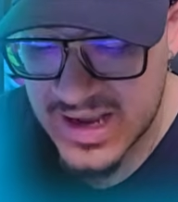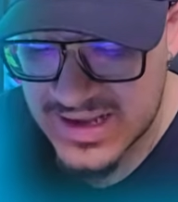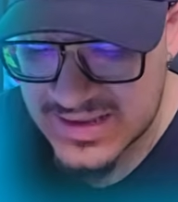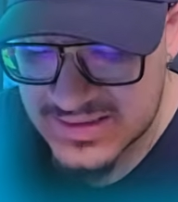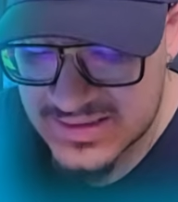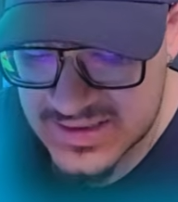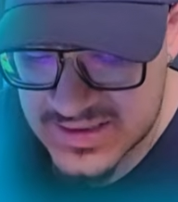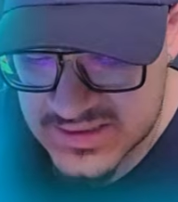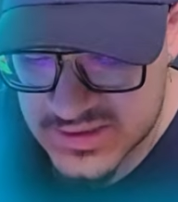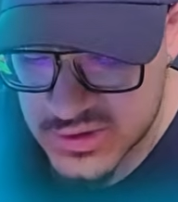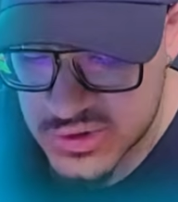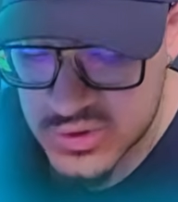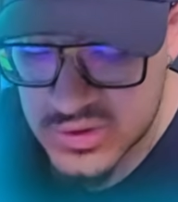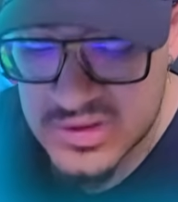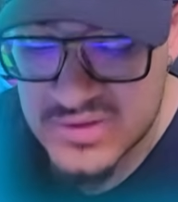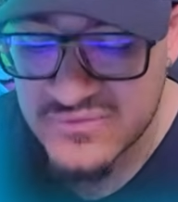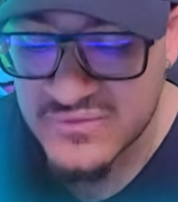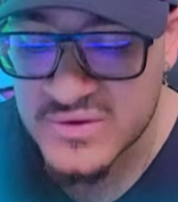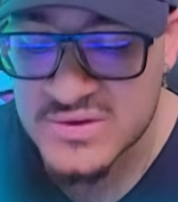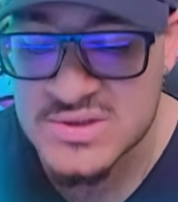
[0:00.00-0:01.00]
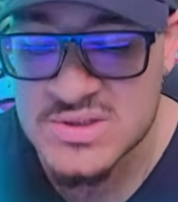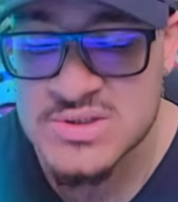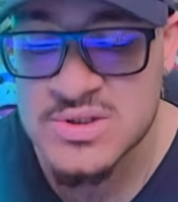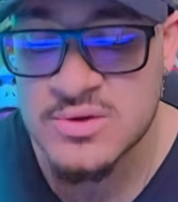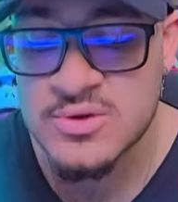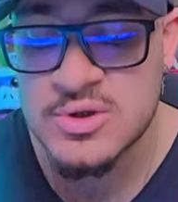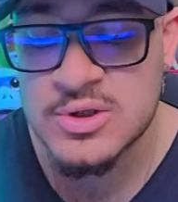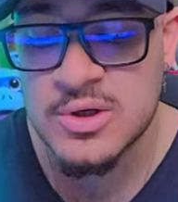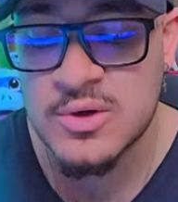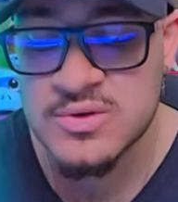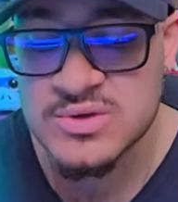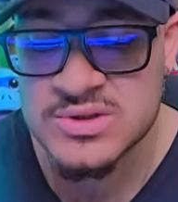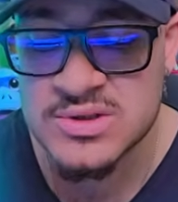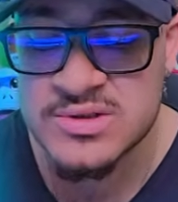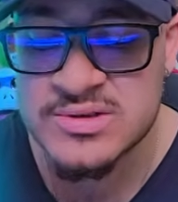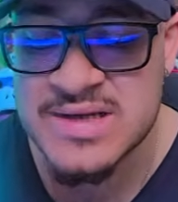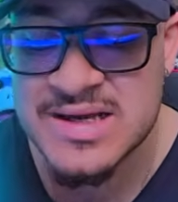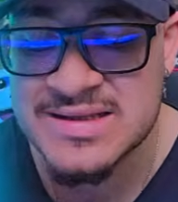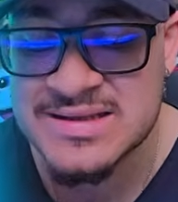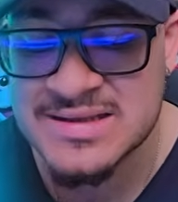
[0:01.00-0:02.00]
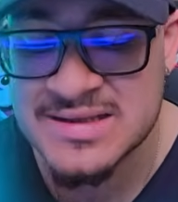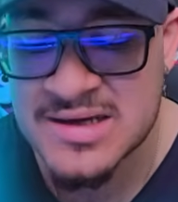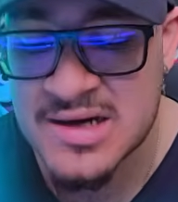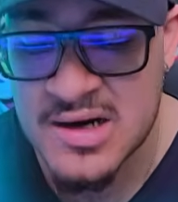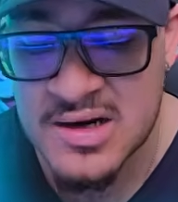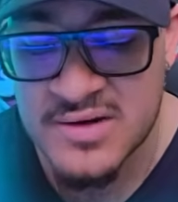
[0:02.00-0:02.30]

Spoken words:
and these two defenses are closer than the air